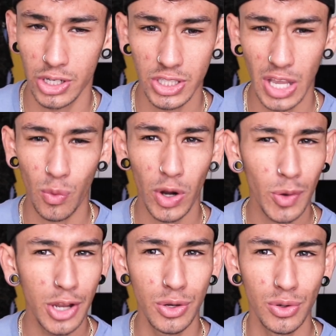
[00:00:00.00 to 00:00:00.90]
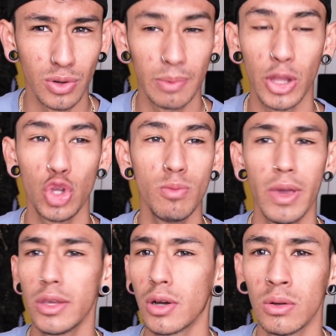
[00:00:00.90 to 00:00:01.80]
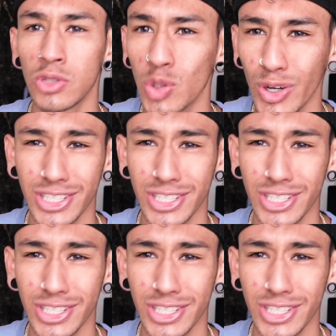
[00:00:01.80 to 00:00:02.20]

She's like, what do I do? I'm like, you make your own story.